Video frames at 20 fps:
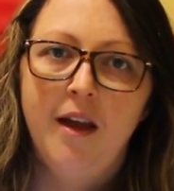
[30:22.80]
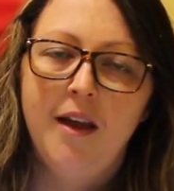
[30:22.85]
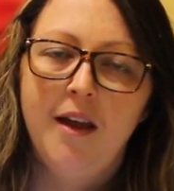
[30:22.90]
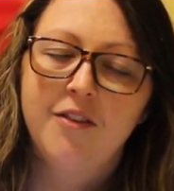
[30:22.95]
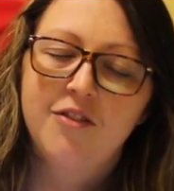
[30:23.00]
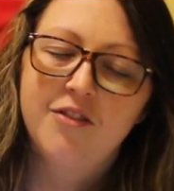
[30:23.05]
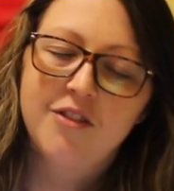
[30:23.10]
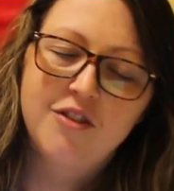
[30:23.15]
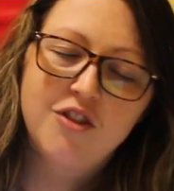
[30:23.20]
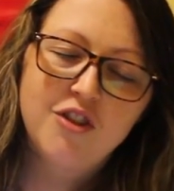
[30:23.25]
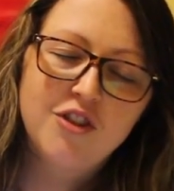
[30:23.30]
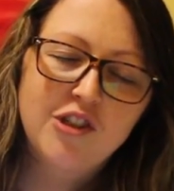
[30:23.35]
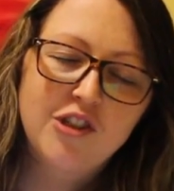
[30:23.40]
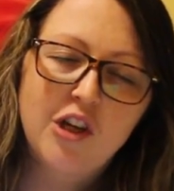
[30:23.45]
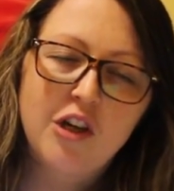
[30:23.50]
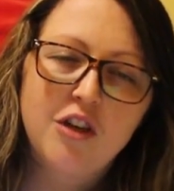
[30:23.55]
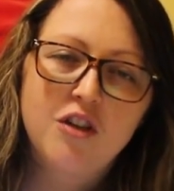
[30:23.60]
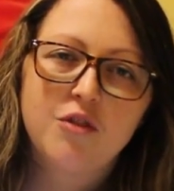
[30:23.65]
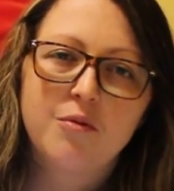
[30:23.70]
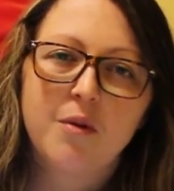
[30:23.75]
So just
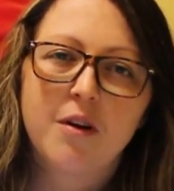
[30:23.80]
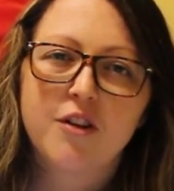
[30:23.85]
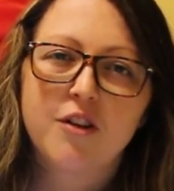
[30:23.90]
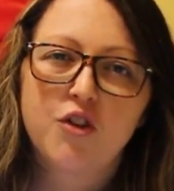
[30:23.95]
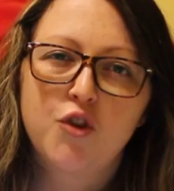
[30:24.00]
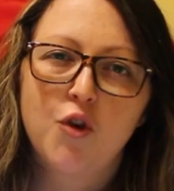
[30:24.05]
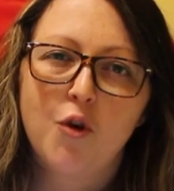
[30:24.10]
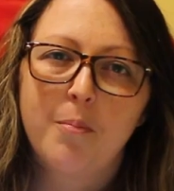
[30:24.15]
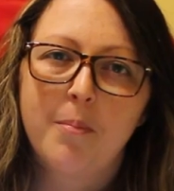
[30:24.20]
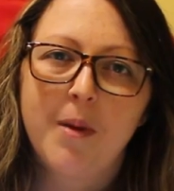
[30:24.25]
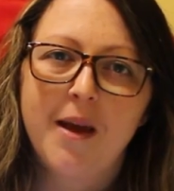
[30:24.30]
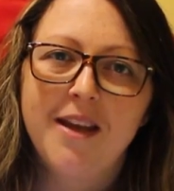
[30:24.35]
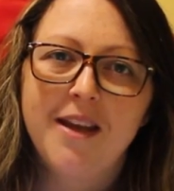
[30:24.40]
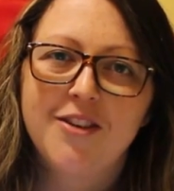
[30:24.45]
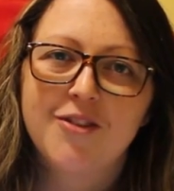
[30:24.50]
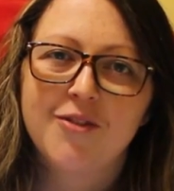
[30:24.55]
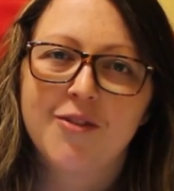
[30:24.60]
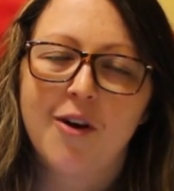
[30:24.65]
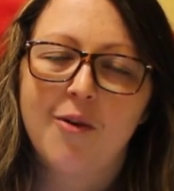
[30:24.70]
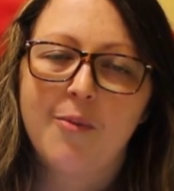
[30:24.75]
go to our shop
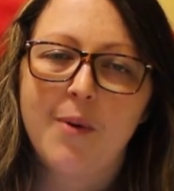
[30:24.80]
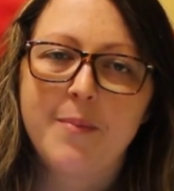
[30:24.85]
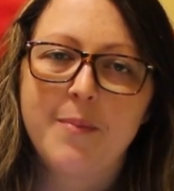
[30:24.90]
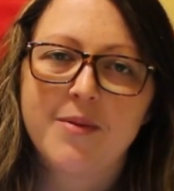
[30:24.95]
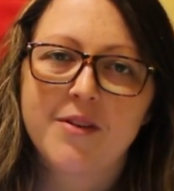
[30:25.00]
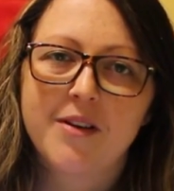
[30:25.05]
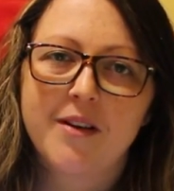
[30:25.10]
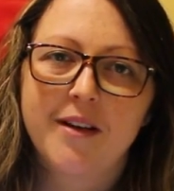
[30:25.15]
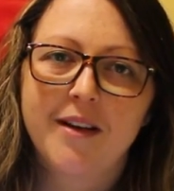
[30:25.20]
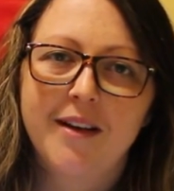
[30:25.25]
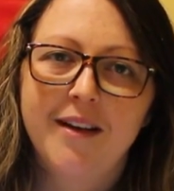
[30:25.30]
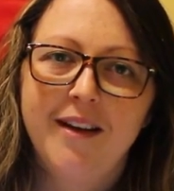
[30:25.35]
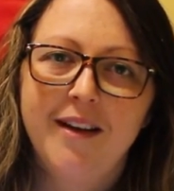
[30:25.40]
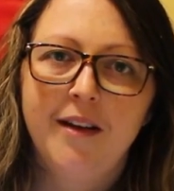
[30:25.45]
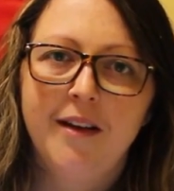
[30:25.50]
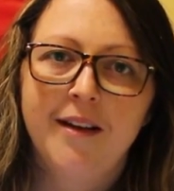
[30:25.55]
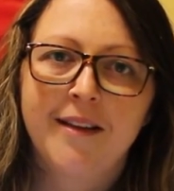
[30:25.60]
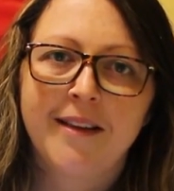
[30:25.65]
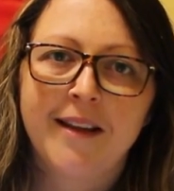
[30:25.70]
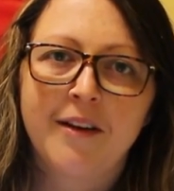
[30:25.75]
page on our website
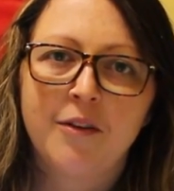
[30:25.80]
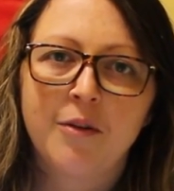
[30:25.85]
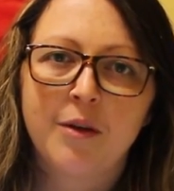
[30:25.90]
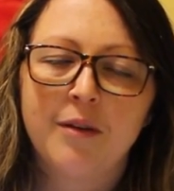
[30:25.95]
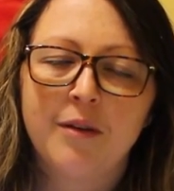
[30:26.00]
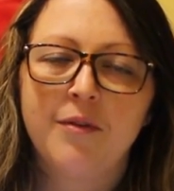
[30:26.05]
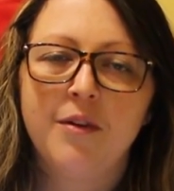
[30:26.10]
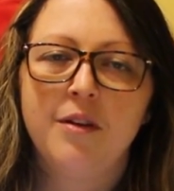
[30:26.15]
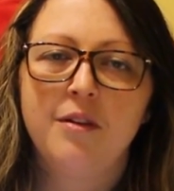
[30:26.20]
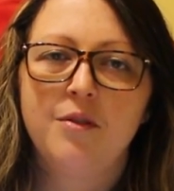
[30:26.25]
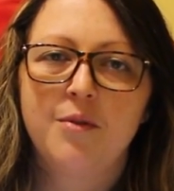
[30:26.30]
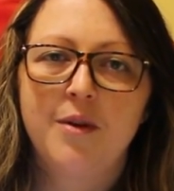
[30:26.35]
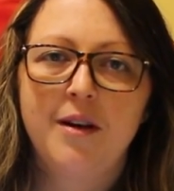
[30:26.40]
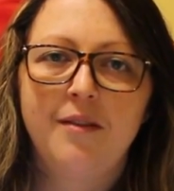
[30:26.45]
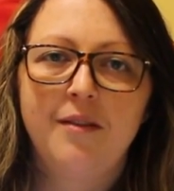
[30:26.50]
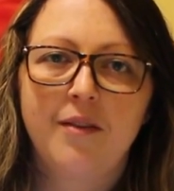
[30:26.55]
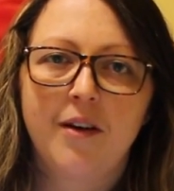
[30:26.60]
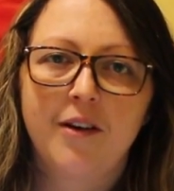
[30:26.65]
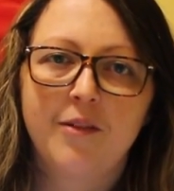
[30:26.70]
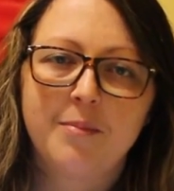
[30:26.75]
and that will give you
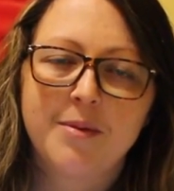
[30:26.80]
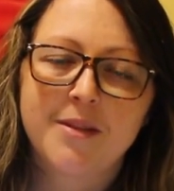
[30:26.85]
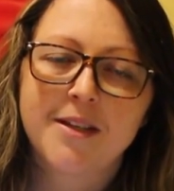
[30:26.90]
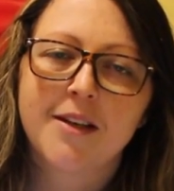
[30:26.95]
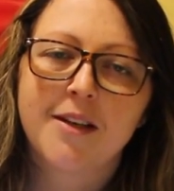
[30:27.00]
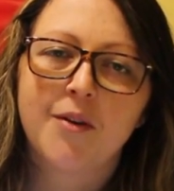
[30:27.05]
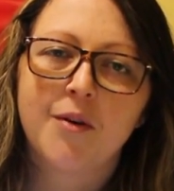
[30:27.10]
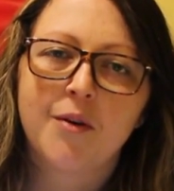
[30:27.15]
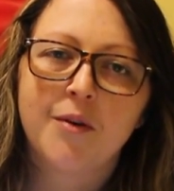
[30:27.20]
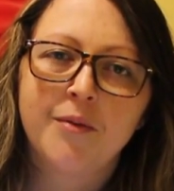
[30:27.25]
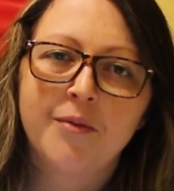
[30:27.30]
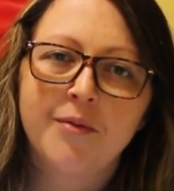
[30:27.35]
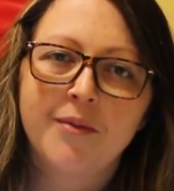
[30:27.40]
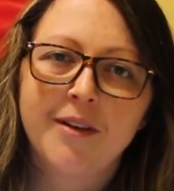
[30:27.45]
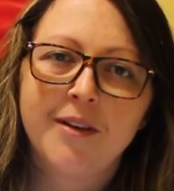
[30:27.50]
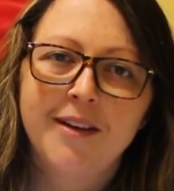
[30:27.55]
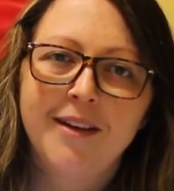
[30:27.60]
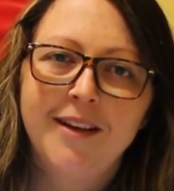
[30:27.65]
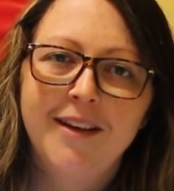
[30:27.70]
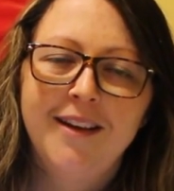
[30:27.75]
25% off.
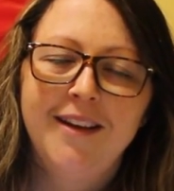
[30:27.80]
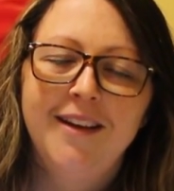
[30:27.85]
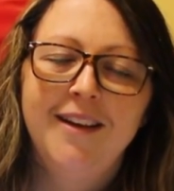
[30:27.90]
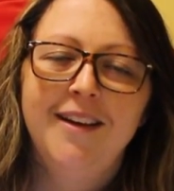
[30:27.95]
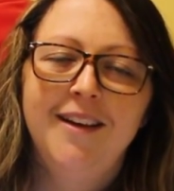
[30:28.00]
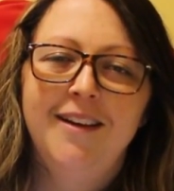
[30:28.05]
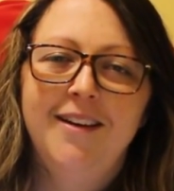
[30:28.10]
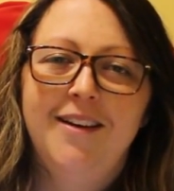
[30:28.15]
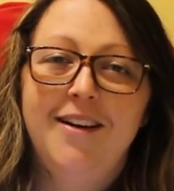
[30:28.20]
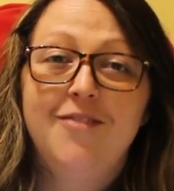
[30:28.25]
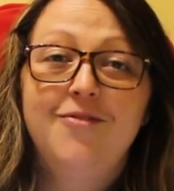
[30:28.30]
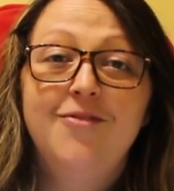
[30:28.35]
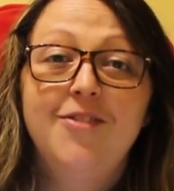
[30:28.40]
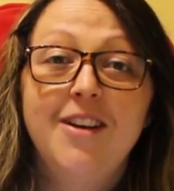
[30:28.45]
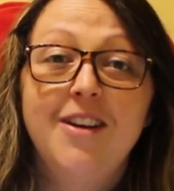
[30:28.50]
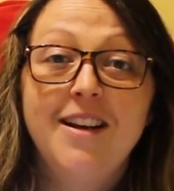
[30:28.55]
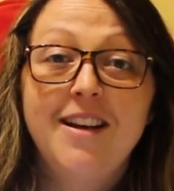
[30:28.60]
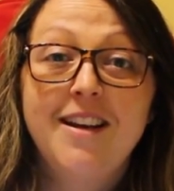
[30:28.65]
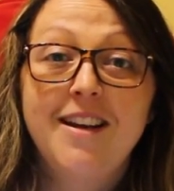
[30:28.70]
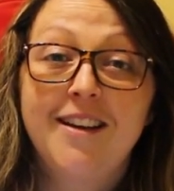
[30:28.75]
I
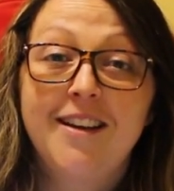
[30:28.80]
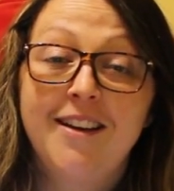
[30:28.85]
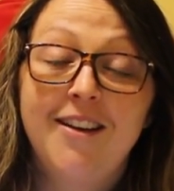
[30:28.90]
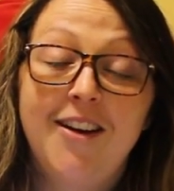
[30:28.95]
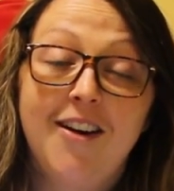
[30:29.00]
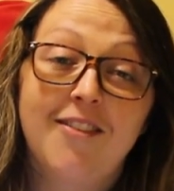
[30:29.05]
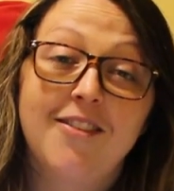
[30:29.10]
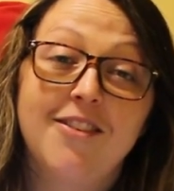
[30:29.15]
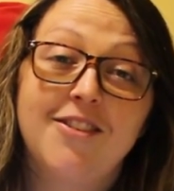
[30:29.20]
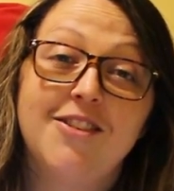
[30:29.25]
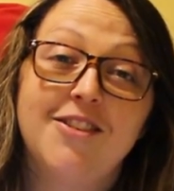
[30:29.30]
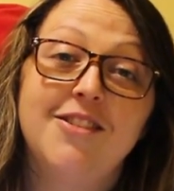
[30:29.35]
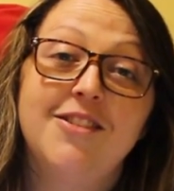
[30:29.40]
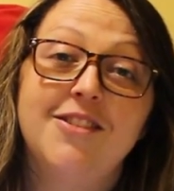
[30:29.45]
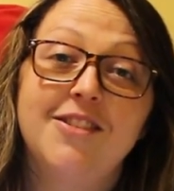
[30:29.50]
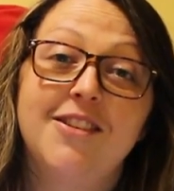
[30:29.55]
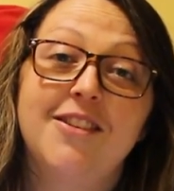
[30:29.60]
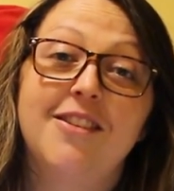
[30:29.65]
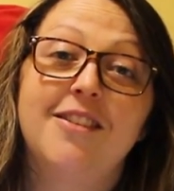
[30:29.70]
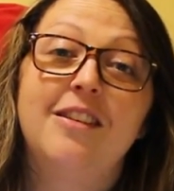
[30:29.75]
really encourage you
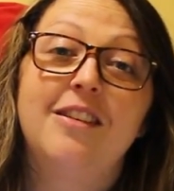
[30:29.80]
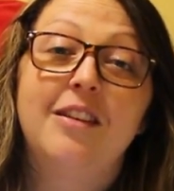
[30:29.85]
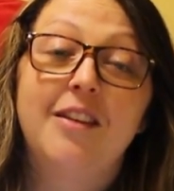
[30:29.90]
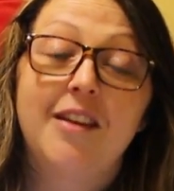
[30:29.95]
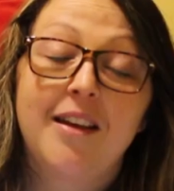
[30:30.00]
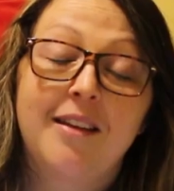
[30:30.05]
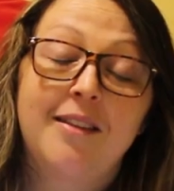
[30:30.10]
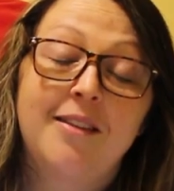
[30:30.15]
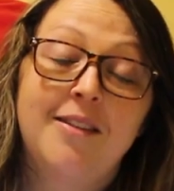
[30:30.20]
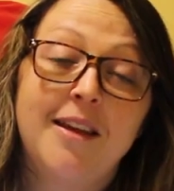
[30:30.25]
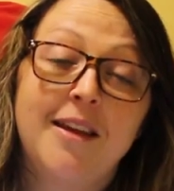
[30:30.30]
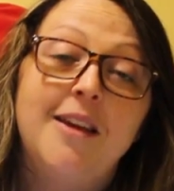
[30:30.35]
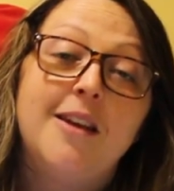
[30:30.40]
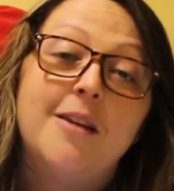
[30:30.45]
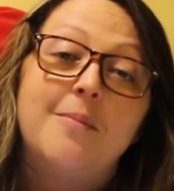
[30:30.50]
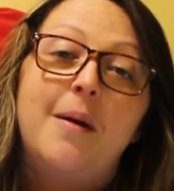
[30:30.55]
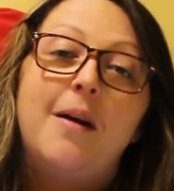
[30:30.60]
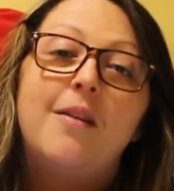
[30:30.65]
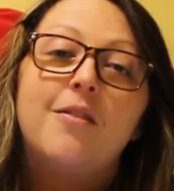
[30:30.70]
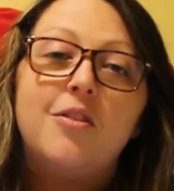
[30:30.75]
to think
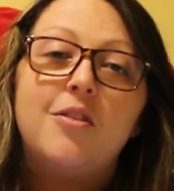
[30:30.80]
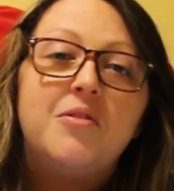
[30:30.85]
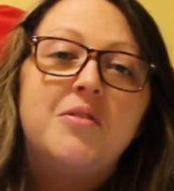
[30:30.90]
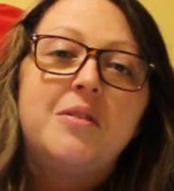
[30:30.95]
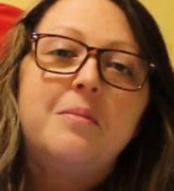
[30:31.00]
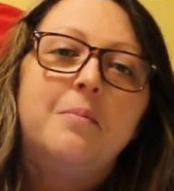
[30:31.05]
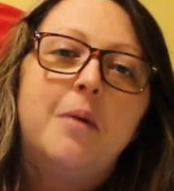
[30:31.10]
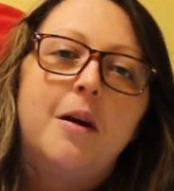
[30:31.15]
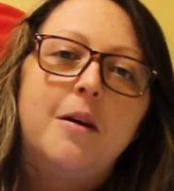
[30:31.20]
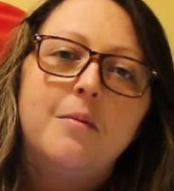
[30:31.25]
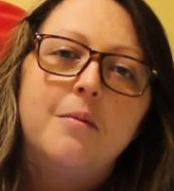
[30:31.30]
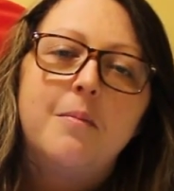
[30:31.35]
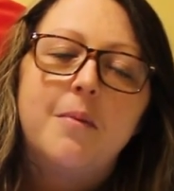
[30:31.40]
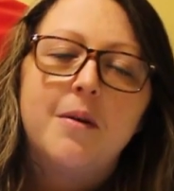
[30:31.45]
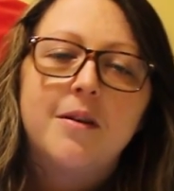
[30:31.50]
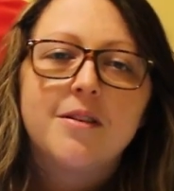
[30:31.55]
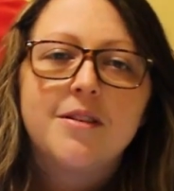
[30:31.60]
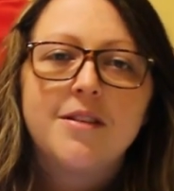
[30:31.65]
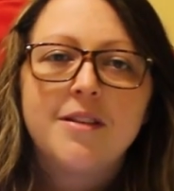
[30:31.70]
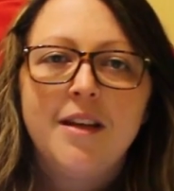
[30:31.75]
about using Bible
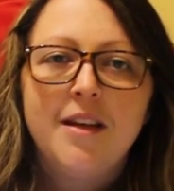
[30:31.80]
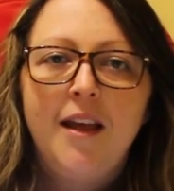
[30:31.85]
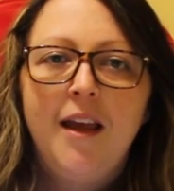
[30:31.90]
Buds.